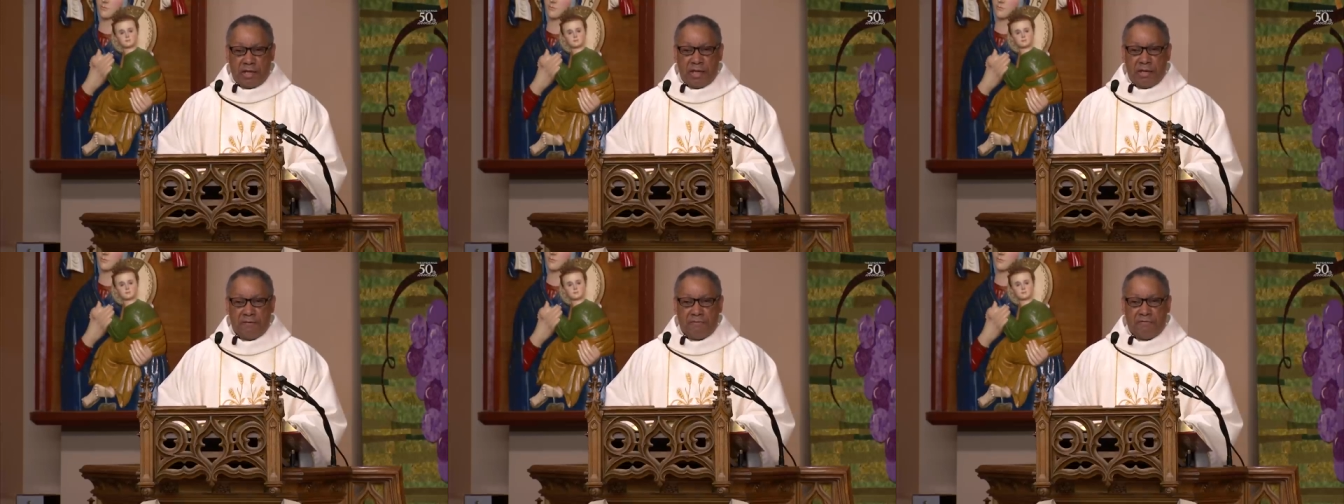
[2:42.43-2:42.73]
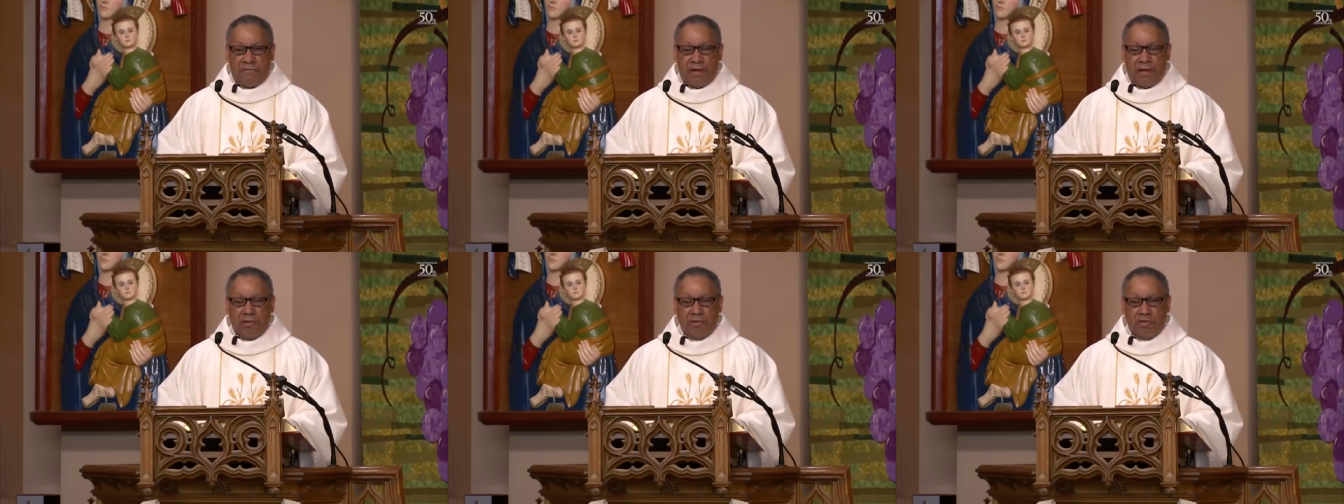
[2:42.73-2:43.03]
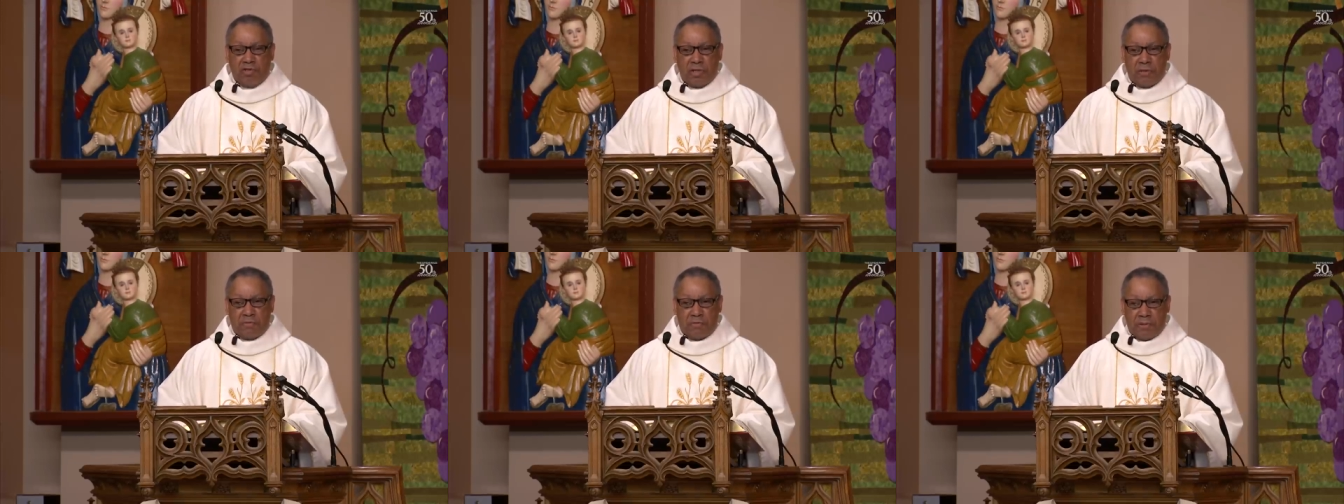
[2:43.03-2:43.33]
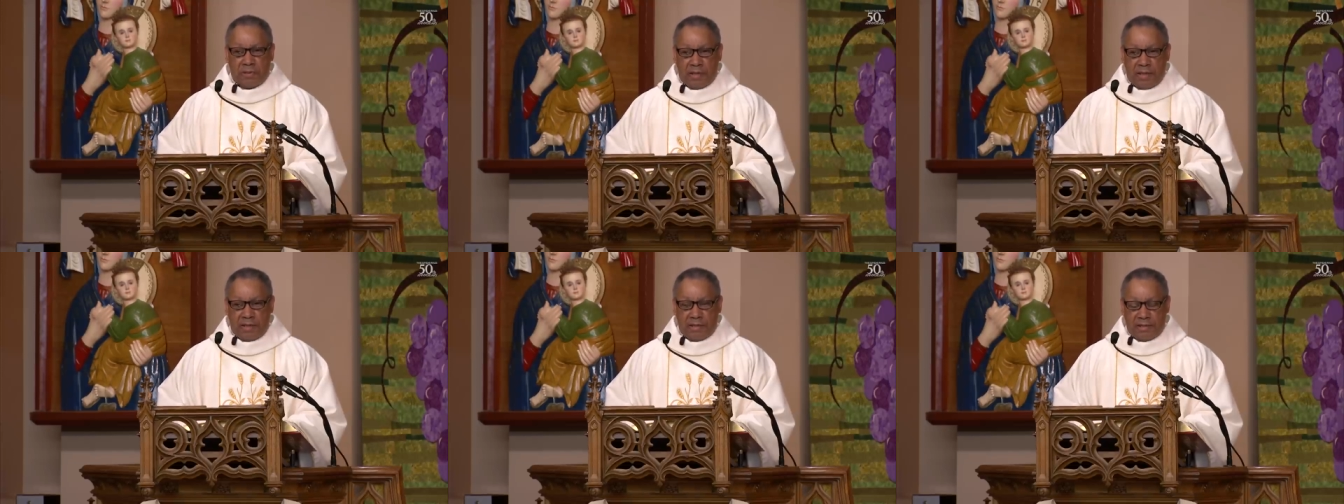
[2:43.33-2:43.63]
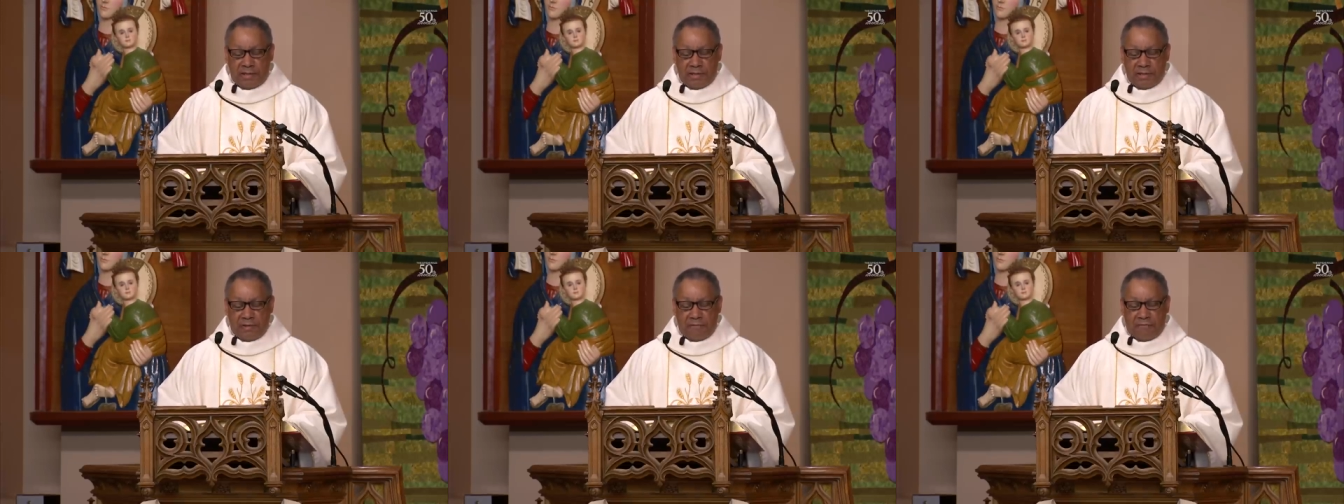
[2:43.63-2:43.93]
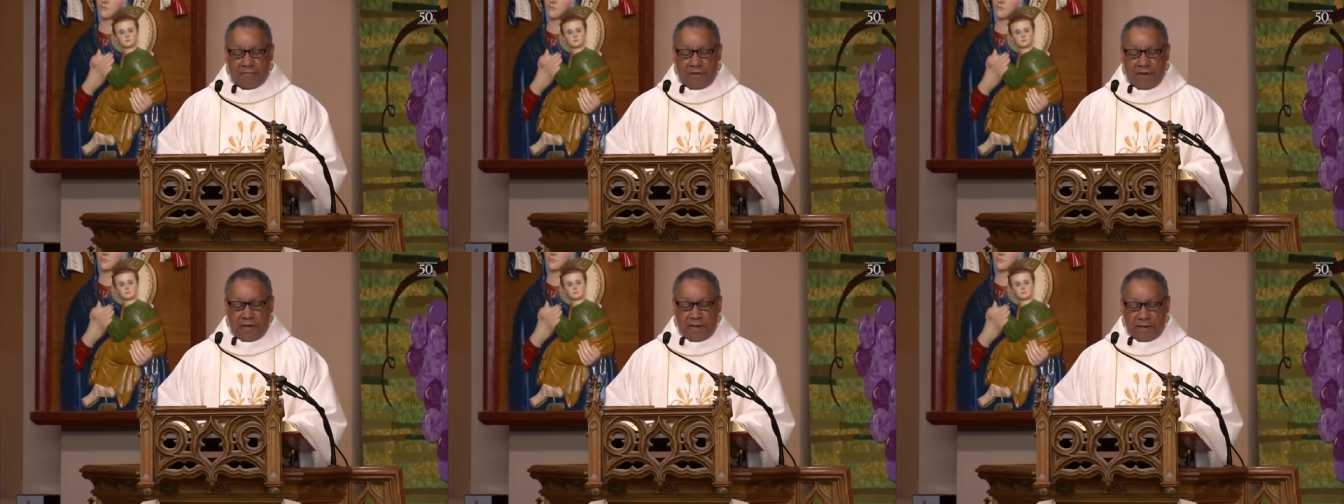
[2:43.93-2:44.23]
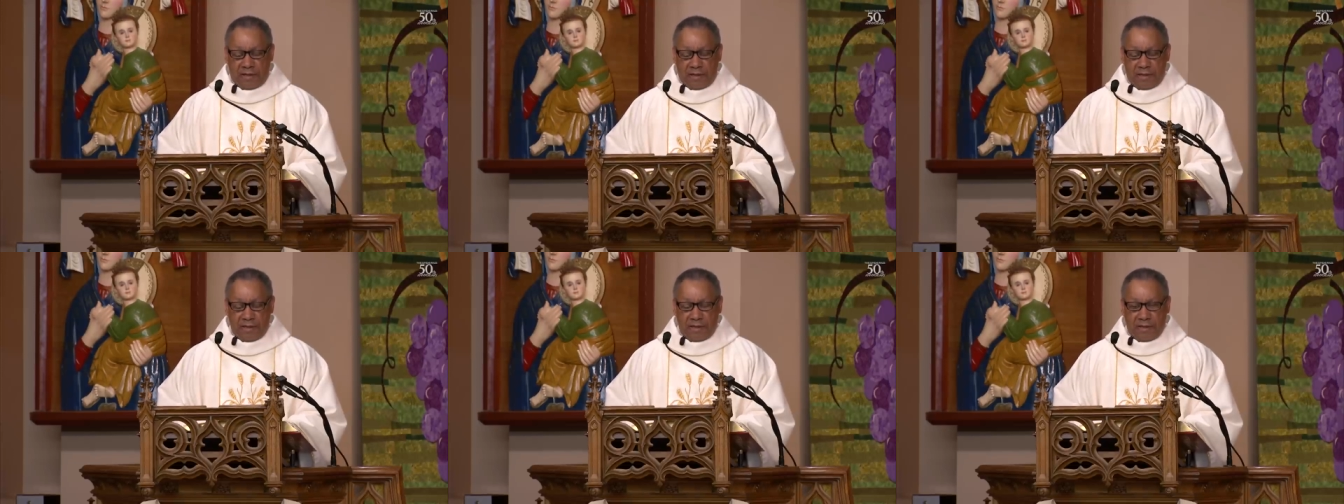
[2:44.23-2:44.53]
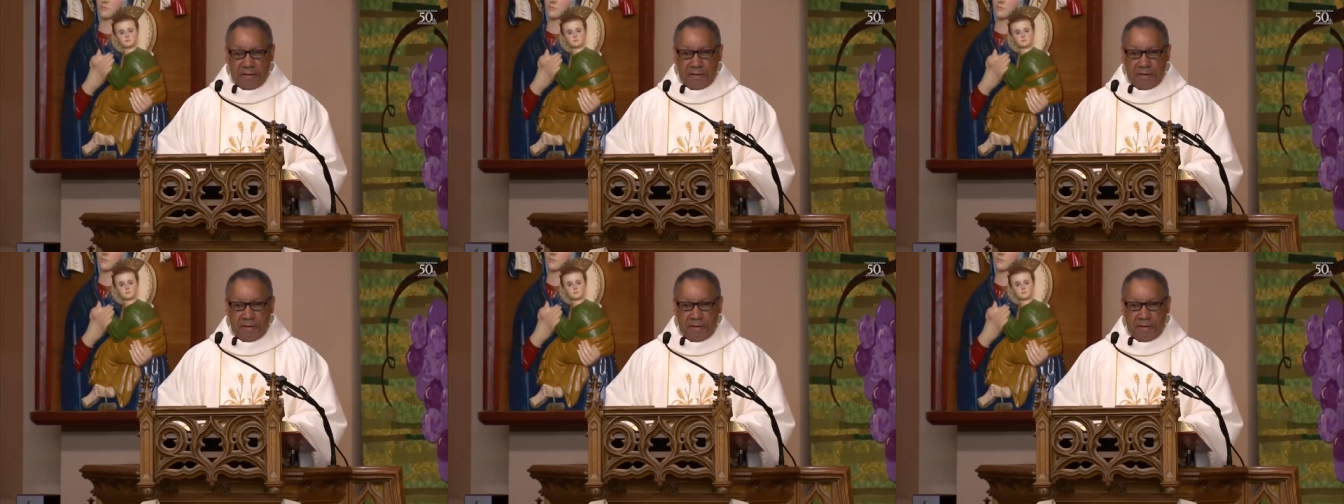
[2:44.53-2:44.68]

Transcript: in fellowship with others of faith.